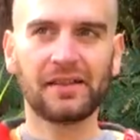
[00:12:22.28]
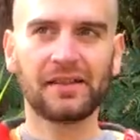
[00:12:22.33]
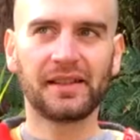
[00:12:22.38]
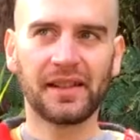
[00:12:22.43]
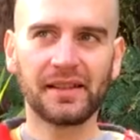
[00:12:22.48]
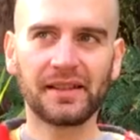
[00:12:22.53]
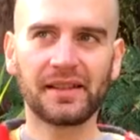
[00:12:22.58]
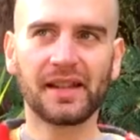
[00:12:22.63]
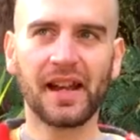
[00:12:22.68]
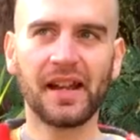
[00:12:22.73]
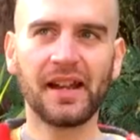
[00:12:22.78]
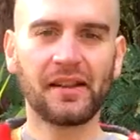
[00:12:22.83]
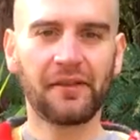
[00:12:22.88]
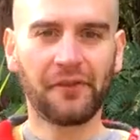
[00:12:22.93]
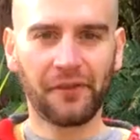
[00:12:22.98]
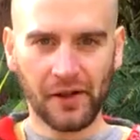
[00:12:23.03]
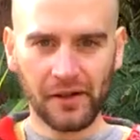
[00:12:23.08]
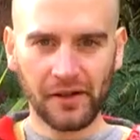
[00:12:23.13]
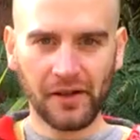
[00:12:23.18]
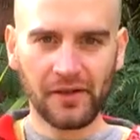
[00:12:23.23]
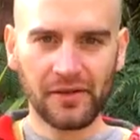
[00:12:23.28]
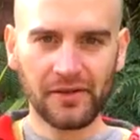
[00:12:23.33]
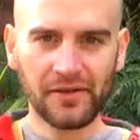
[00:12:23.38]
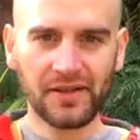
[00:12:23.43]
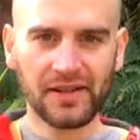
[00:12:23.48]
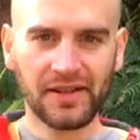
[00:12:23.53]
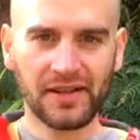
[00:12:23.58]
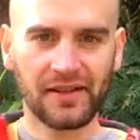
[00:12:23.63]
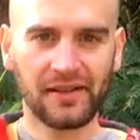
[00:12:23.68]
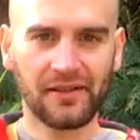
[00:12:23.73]
did take
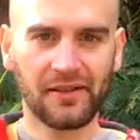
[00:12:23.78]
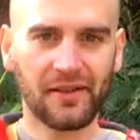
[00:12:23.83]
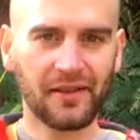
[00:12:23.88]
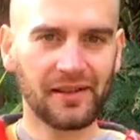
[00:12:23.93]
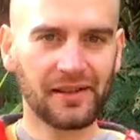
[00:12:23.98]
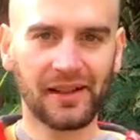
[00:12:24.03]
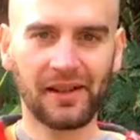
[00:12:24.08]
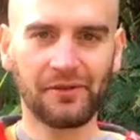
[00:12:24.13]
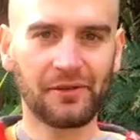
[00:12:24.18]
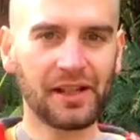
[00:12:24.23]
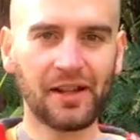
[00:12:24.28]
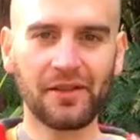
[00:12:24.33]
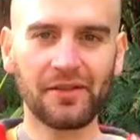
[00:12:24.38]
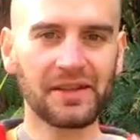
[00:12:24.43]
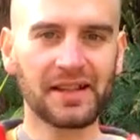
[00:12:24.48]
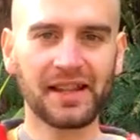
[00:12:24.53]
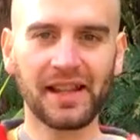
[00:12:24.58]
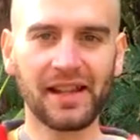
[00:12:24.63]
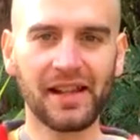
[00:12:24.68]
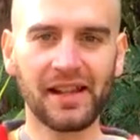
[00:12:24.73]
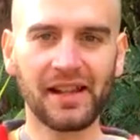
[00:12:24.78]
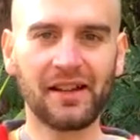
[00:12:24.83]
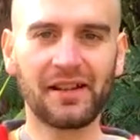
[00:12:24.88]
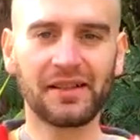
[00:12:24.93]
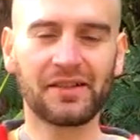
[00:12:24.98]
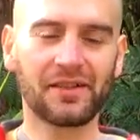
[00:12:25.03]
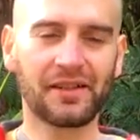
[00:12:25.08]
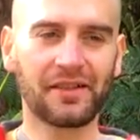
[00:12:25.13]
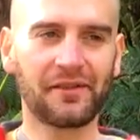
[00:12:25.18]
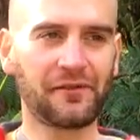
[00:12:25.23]
photos when I was there. I
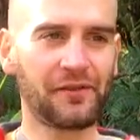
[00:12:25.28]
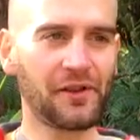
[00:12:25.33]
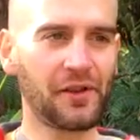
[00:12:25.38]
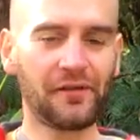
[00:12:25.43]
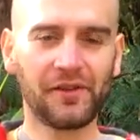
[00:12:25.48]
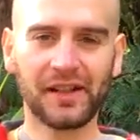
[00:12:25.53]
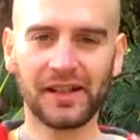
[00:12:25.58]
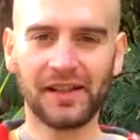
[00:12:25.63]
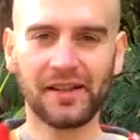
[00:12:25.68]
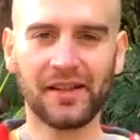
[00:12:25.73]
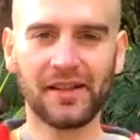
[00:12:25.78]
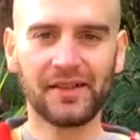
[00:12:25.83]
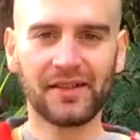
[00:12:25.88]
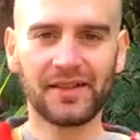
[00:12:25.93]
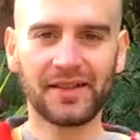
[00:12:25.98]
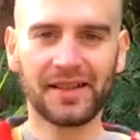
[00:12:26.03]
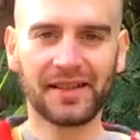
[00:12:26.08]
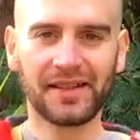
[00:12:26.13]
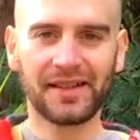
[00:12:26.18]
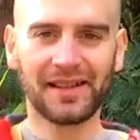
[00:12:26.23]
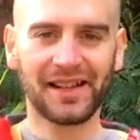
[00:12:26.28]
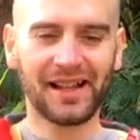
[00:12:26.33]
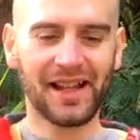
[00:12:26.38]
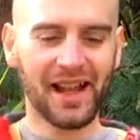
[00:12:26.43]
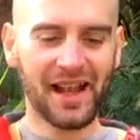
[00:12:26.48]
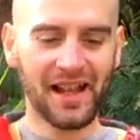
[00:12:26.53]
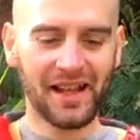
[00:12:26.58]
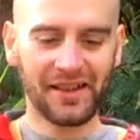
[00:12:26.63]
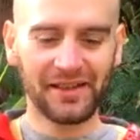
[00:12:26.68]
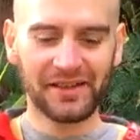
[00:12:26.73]
took a few videos
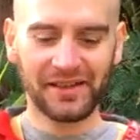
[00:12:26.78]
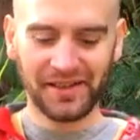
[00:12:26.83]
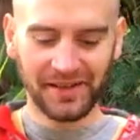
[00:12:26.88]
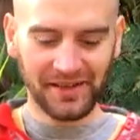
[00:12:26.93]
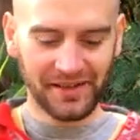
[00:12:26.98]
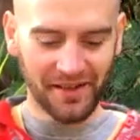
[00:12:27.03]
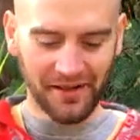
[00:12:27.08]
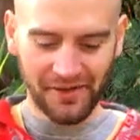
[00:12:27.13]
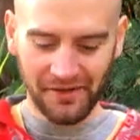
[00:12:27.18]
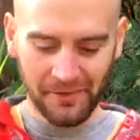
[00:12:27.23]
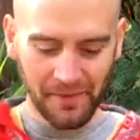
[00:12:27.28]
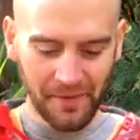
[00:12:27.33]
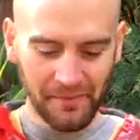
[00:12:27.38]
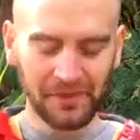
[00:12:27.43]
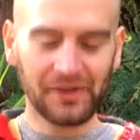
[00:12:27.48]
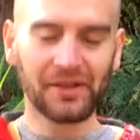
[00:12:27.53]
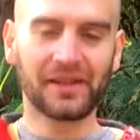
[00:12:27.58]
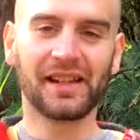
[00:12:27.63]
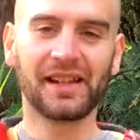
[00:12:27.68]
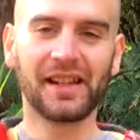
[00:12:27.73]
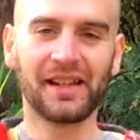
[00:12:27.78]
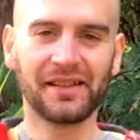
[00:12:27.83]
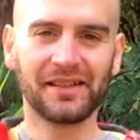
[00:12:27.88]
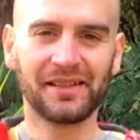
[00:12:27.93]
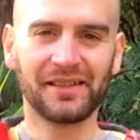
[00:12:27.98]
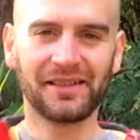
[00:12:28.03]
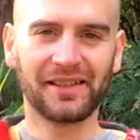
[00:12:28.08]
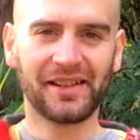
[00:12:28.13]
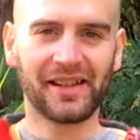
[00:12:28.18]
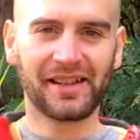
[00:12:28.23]
and I remember looking at
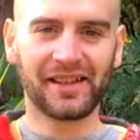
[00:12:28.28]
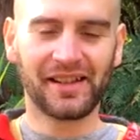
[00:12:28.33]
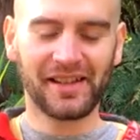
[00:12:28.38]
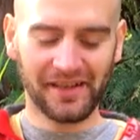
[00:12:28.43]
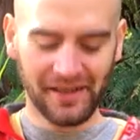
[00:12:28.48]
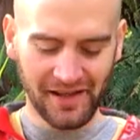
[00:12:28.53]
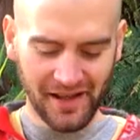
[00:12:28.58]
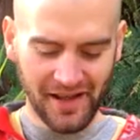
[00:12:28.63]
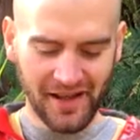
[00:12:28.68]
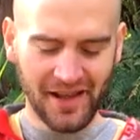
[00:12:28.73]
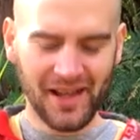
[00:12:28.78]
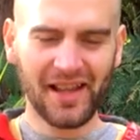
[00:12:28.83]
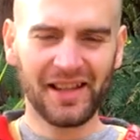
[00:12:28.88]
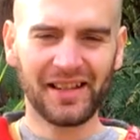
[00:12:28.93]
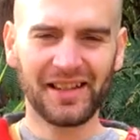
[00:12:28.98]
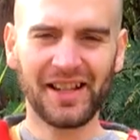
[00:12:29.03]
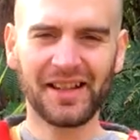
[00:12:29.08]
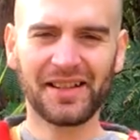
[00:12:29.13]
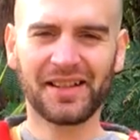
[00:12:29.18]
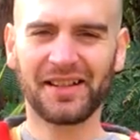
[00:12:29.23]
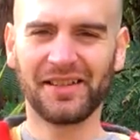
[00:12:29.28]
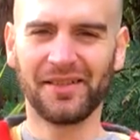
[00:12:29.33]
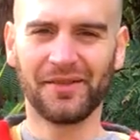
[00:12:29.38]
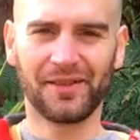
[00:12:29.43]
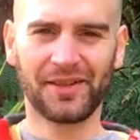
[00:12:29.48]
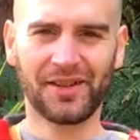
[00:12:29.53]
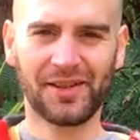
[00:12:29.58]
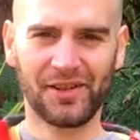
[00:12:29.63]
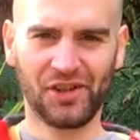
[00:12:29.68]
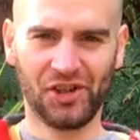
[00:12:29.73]
it and like thinking, this
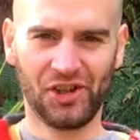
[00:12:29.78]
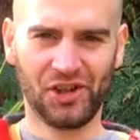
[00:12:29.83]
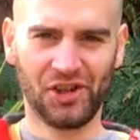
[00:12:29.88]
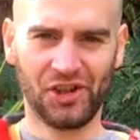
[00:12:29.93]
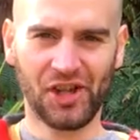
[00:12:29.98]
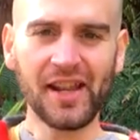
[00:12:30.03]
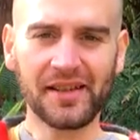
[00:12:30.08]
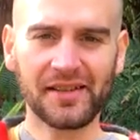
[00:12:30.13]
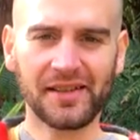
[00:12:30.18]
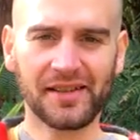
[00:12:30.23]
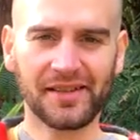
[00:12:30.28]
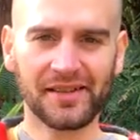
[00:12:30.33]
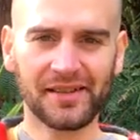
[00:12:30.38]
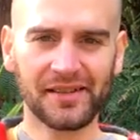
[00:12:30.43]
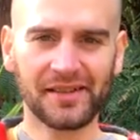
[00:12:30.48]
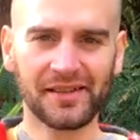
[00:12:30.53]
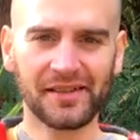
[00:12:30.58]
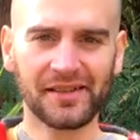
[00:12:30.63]
looks shit.